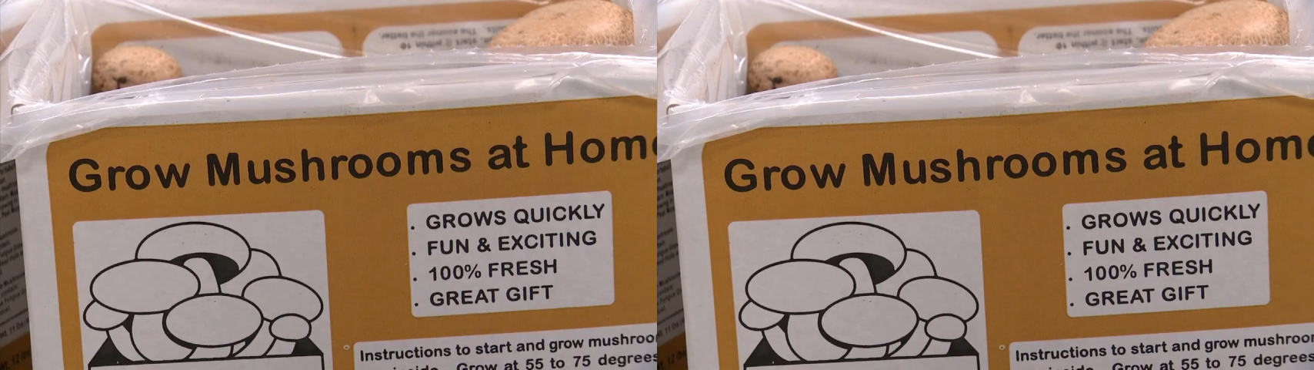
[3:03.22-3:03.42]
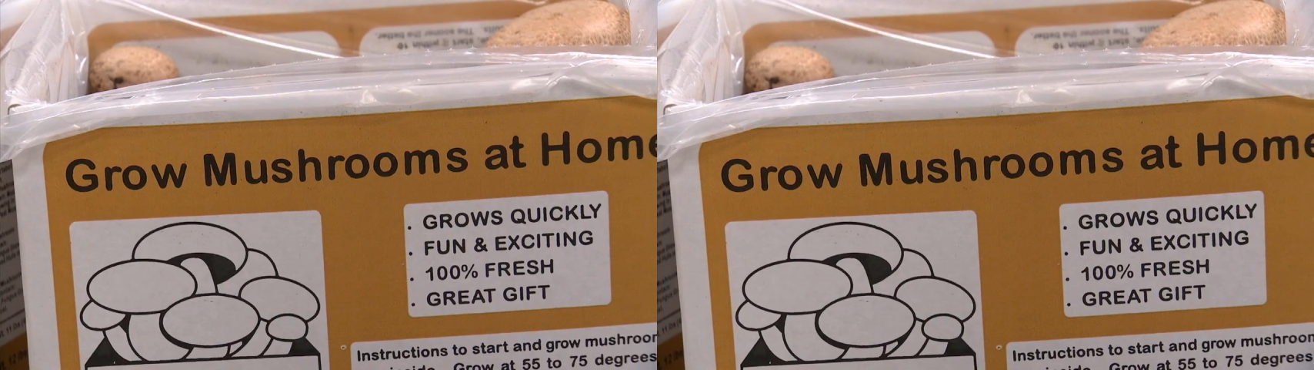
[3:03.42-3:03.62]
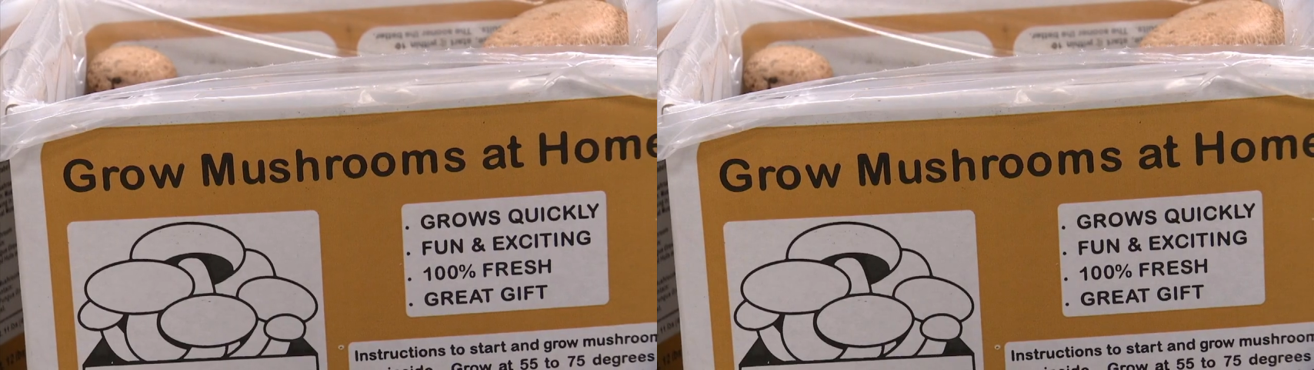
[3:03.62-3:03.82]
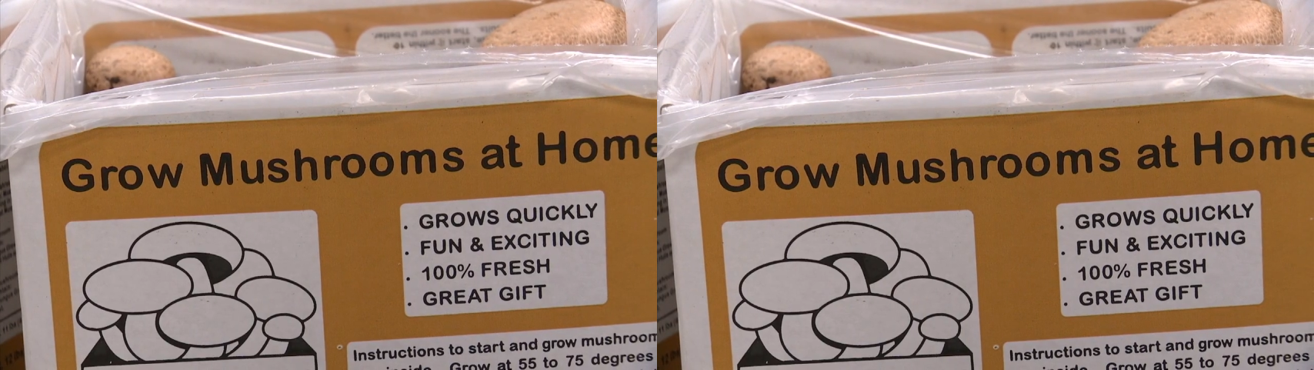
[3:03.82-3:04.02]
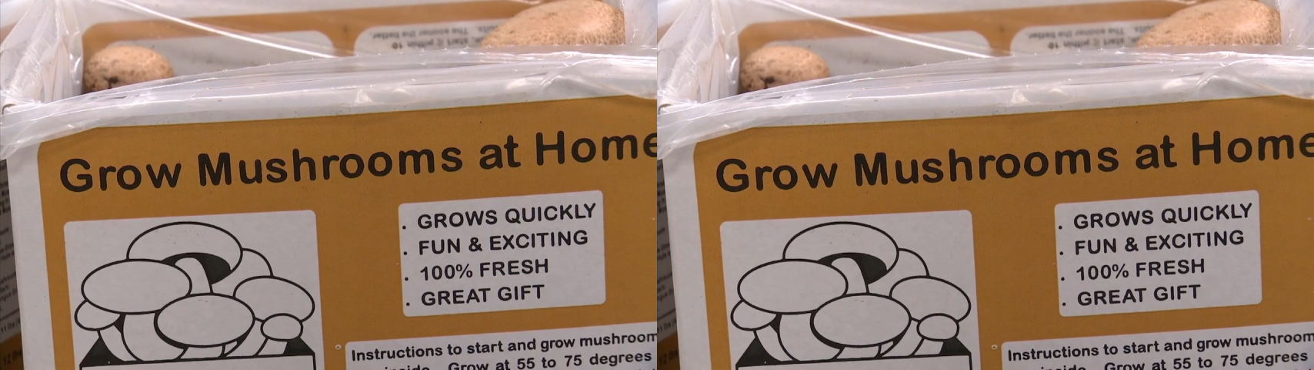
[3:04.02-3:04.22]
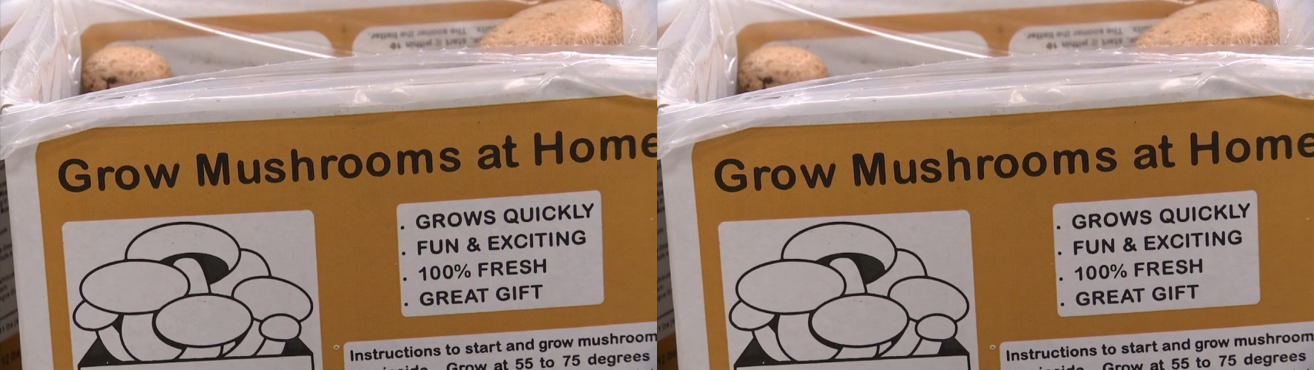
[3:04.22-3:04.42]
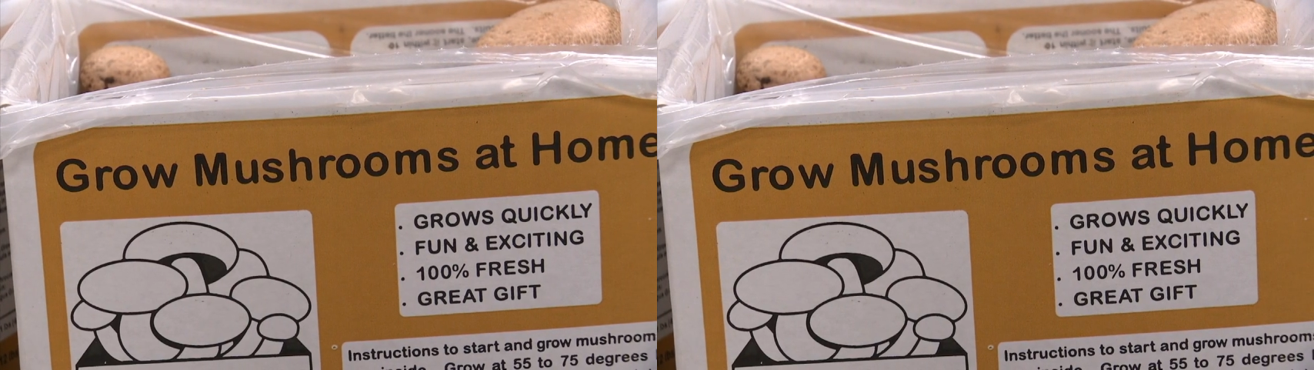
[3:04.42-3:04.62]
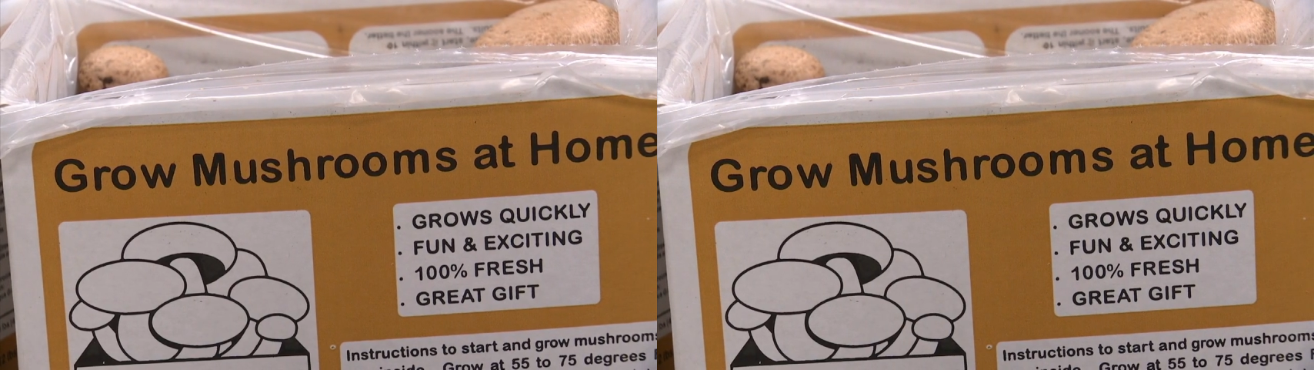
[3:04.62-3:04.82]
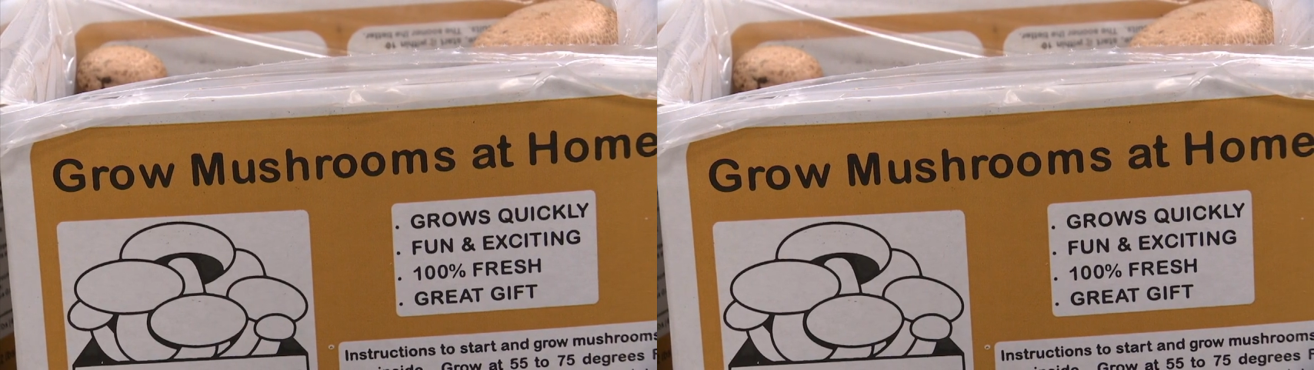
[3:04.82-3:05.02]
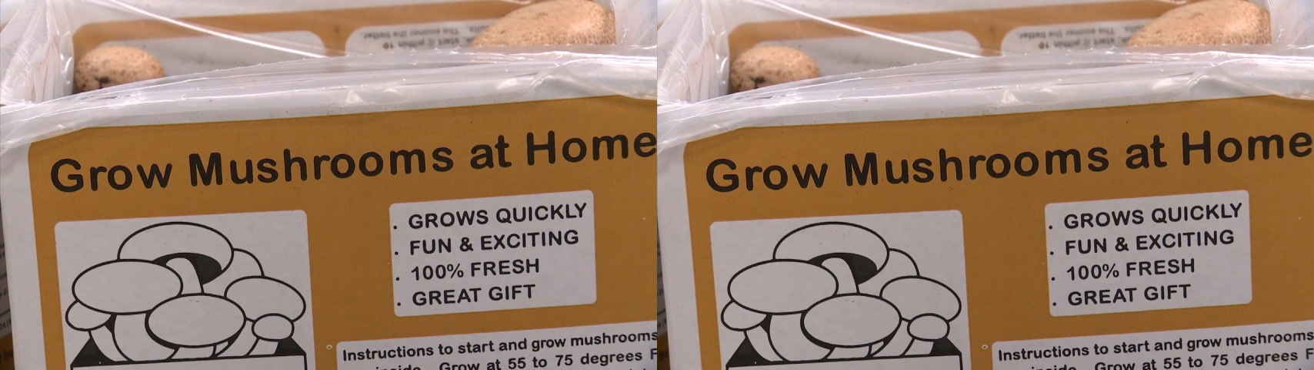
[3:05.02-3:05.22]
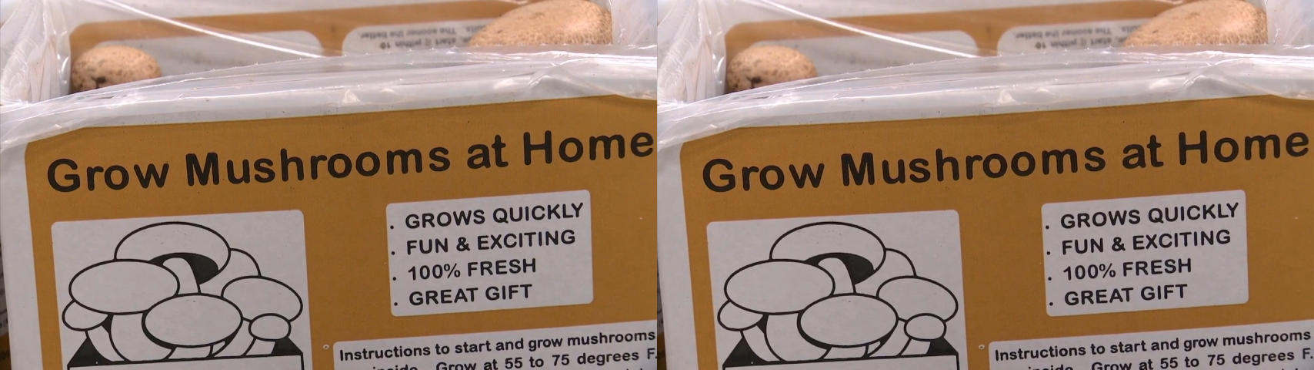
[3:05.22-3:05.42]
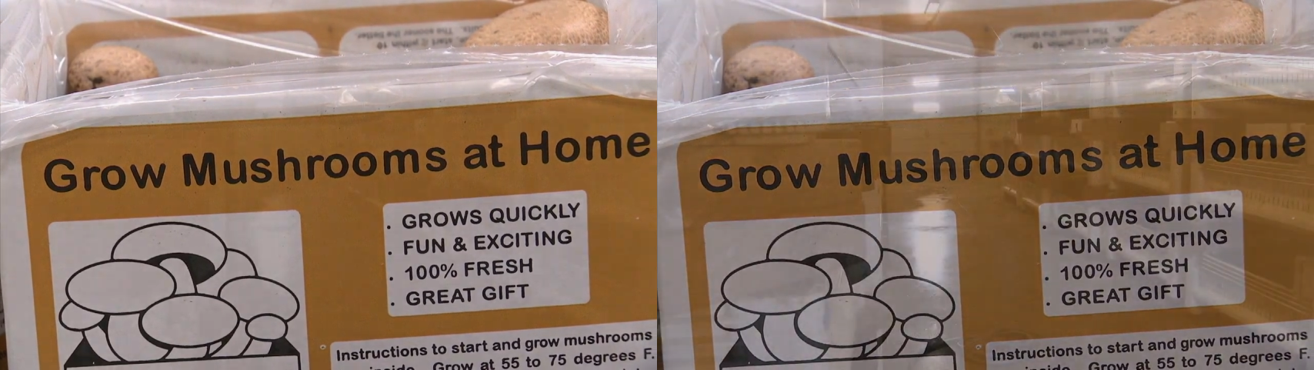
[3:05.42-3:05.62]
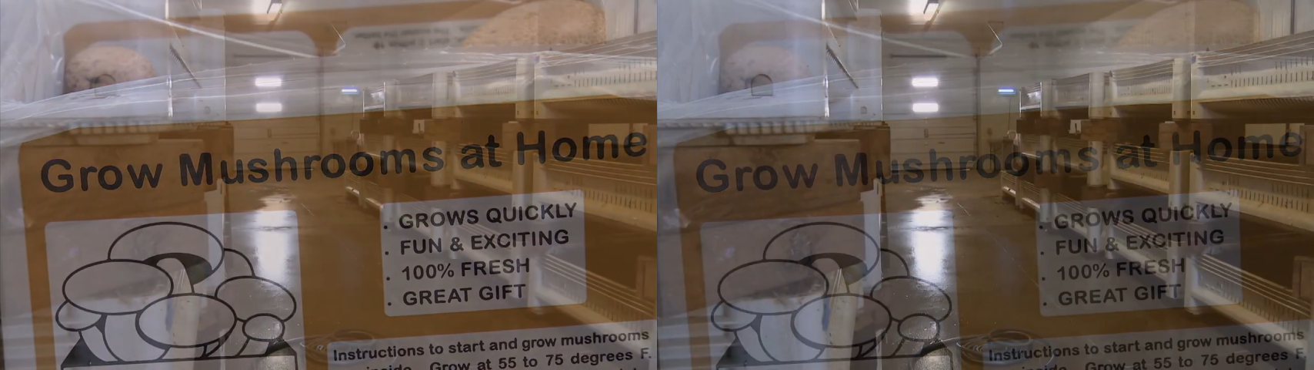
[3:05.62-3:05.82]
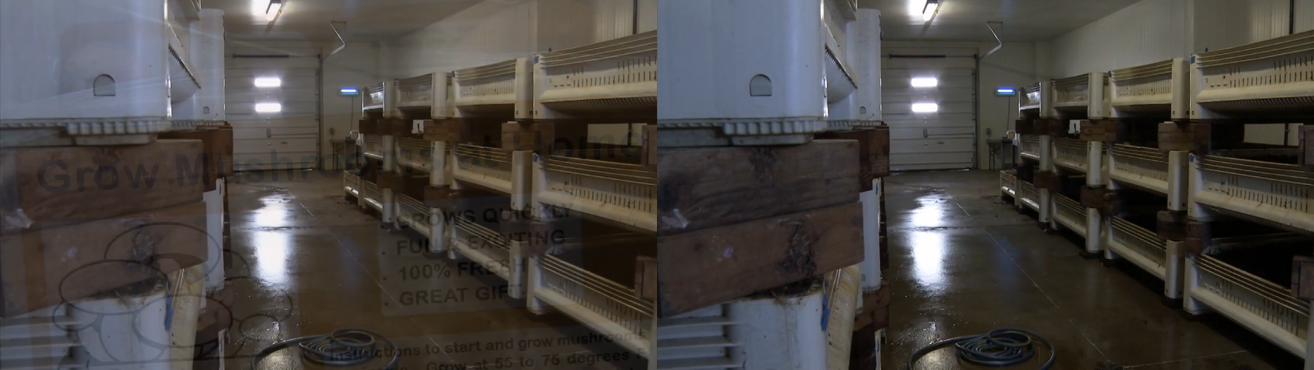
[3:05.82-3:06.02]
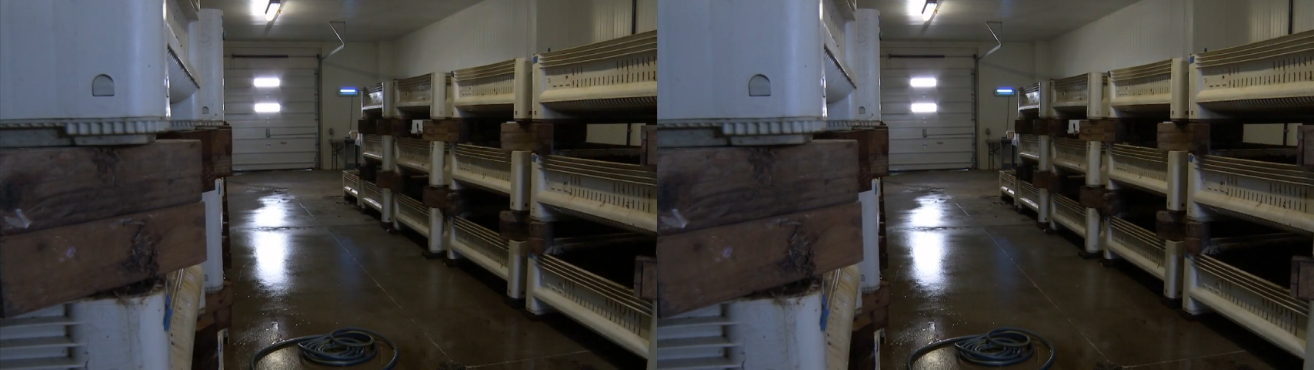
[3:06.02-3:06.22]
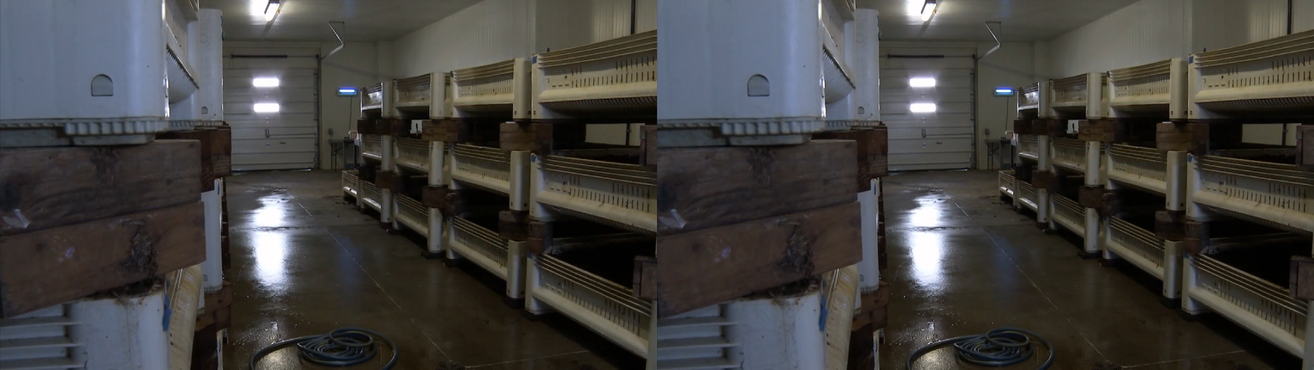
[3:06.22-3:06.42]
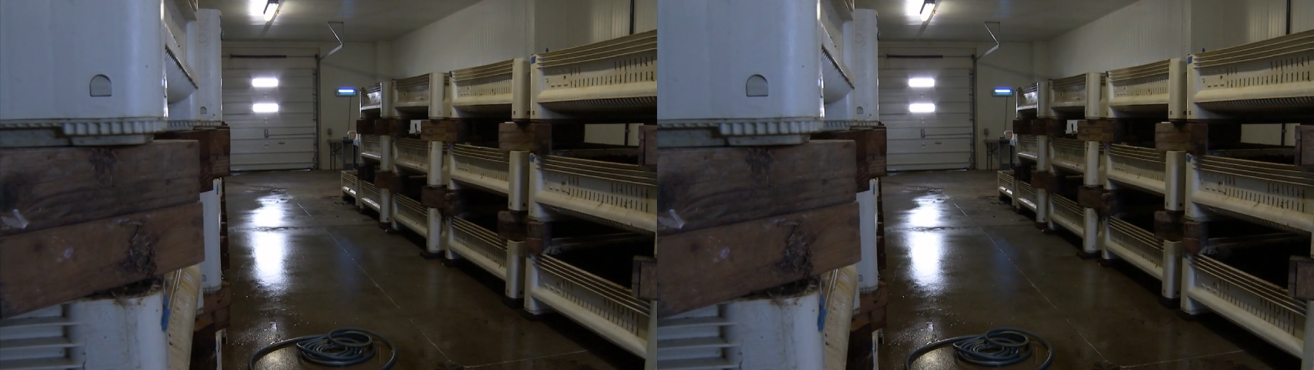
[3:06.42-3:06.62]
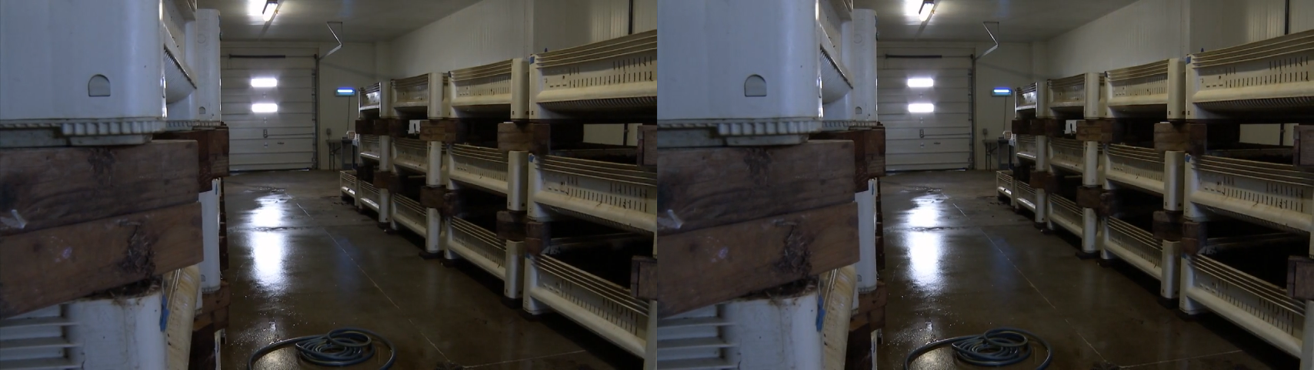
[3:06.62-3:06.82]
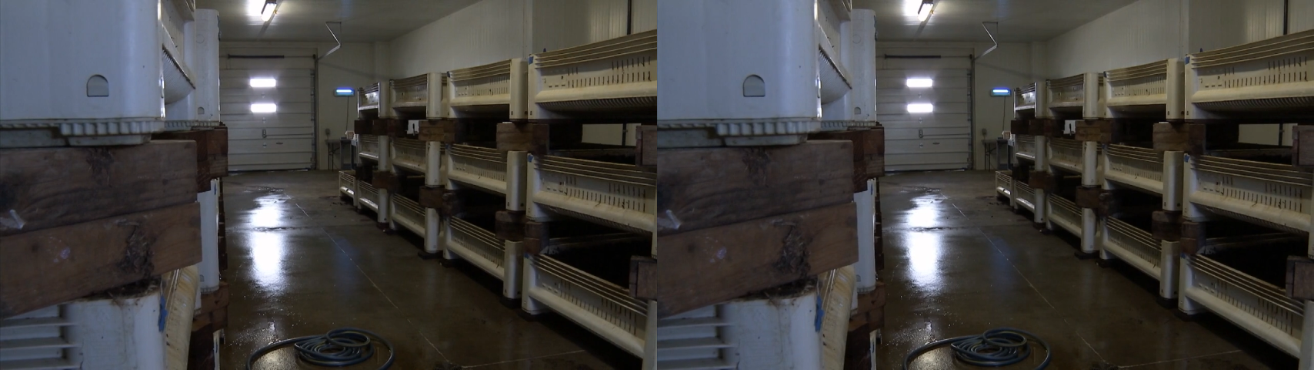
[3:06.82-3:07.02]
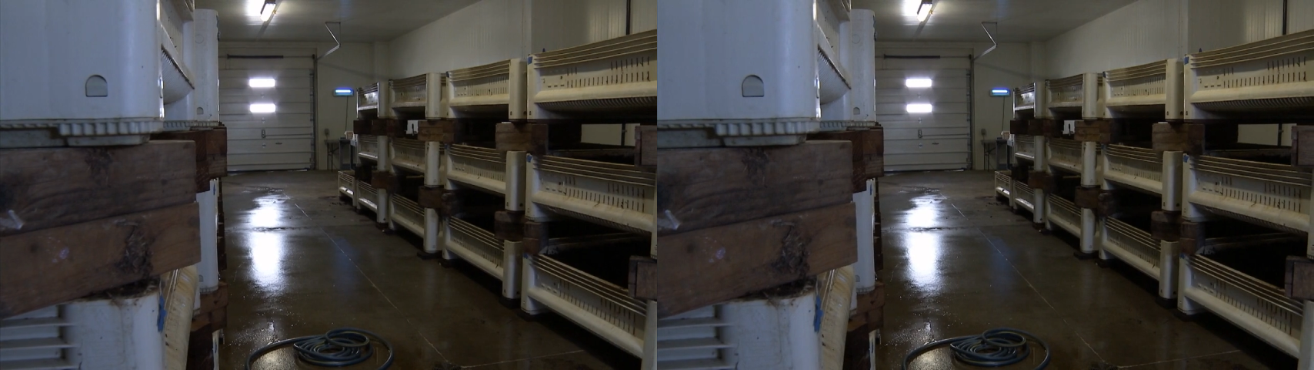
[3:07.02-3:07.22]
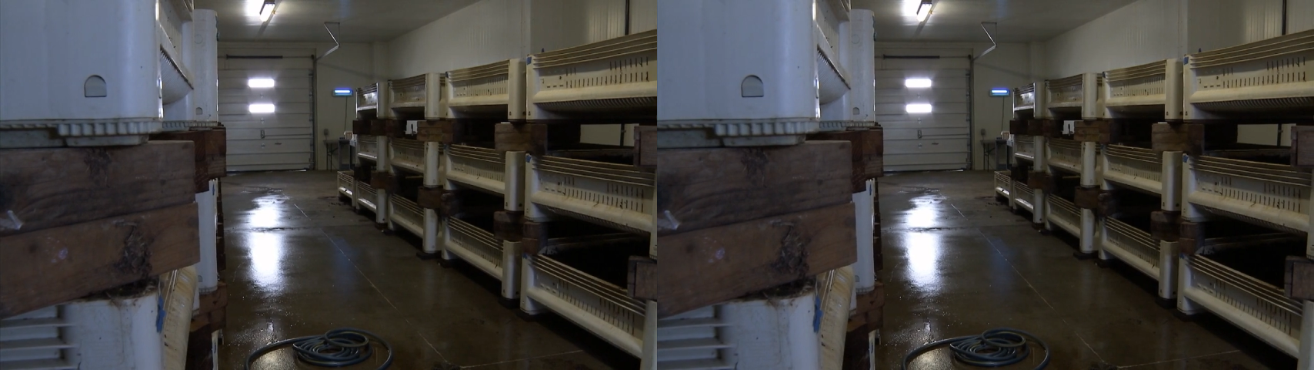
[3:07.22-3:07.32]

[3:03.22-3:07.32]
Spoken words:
(no speaker visible)